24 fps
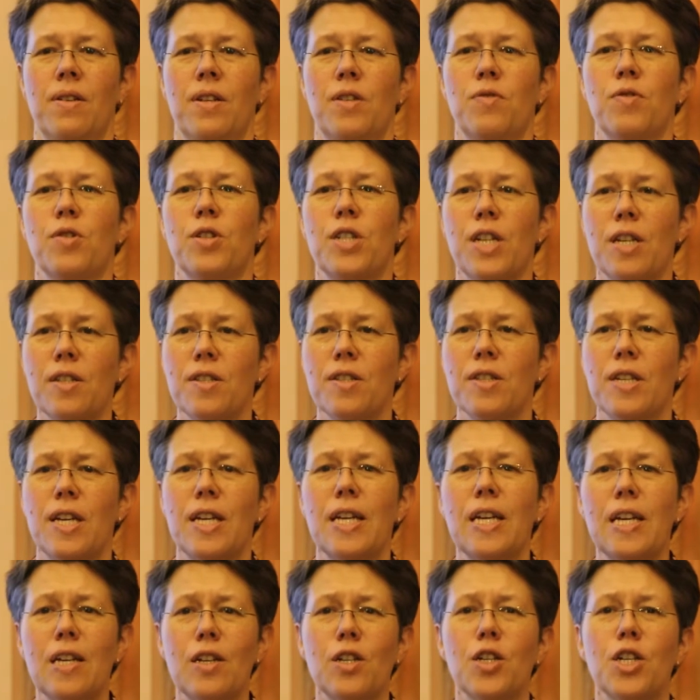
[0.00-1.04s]
If you just say
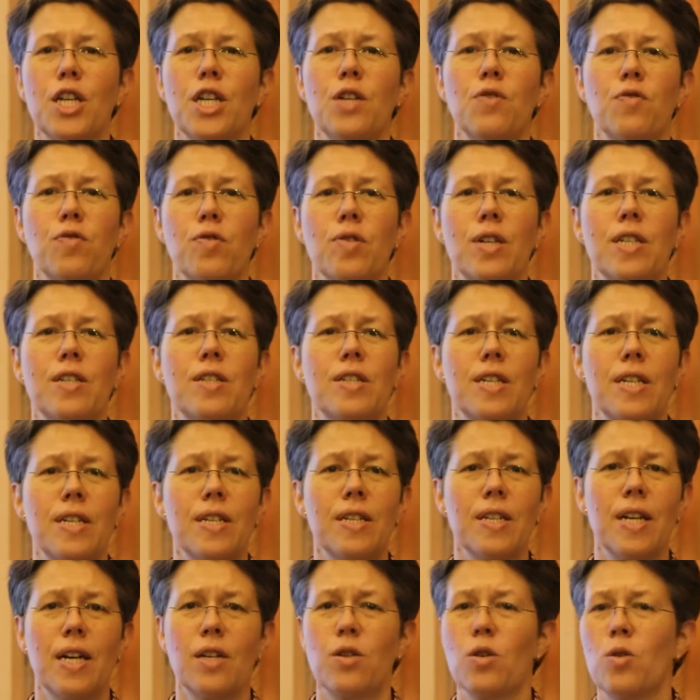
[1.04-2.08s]
English influenced
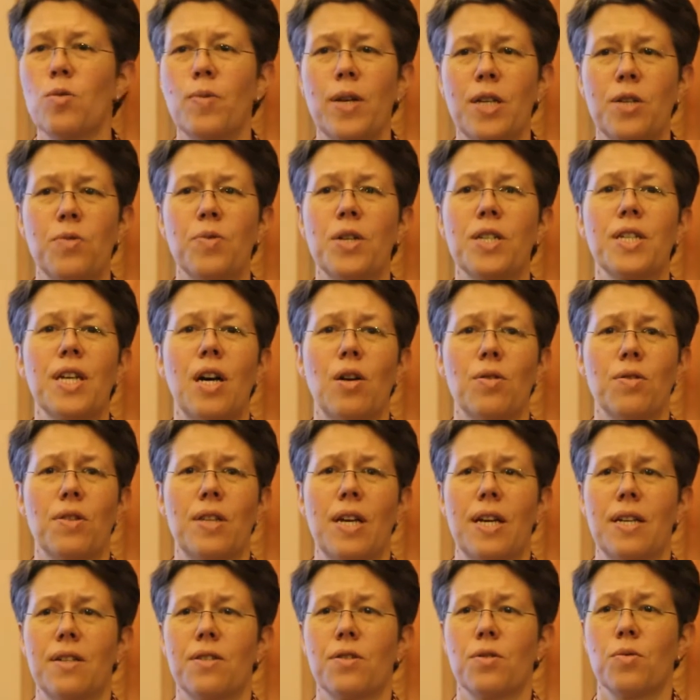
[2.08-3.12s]
India, nobody will doubt
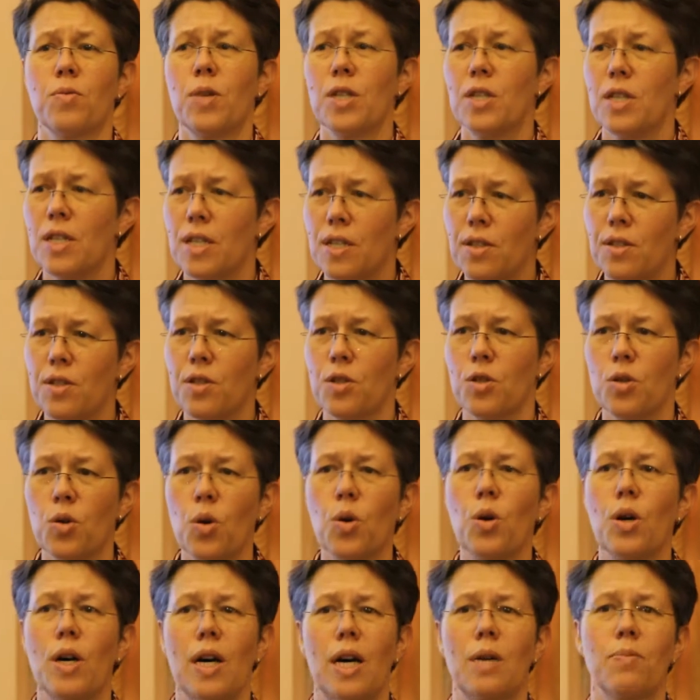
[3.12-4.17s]
that. So what is
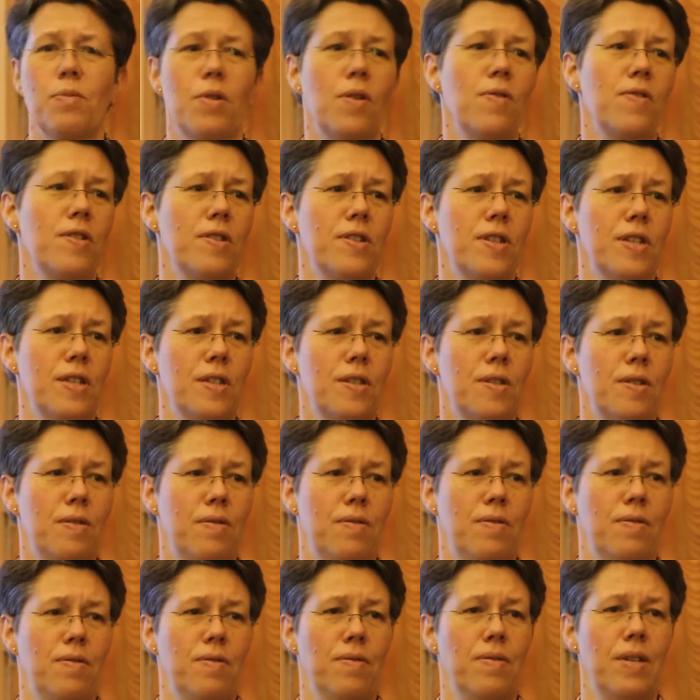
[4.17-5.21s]
your hypothesis?
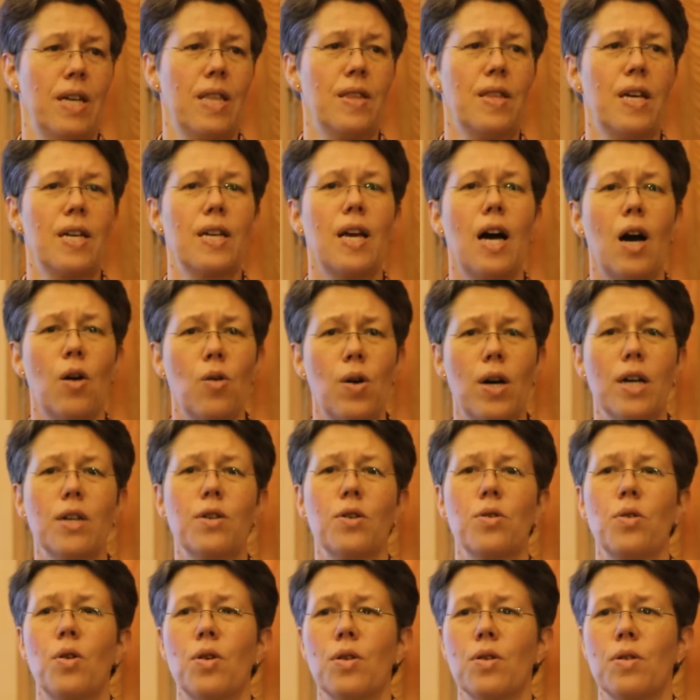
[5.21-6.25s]
And then how are
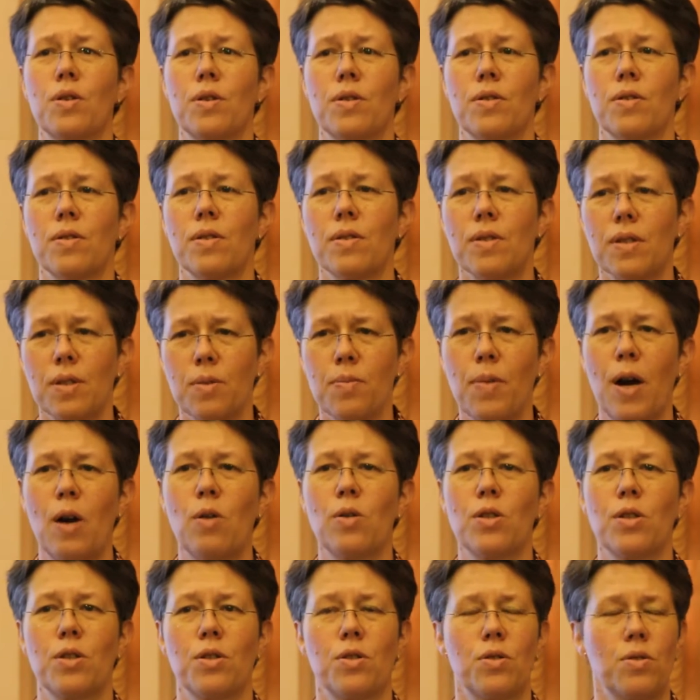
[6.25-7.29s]
you going
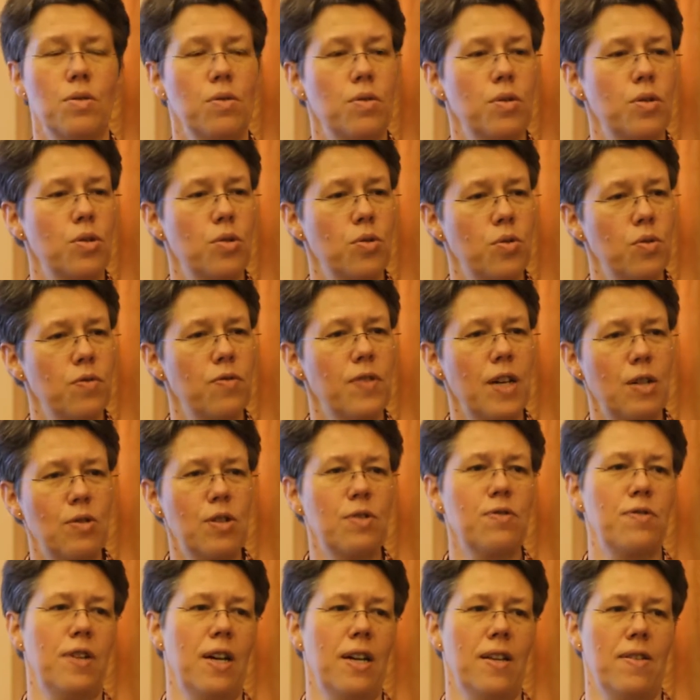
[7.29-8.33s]
about to
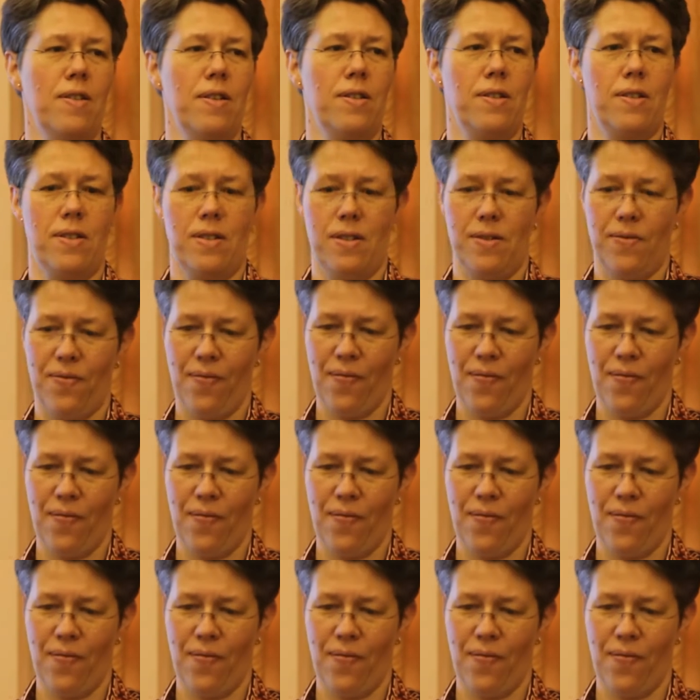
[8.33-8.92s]
verify this?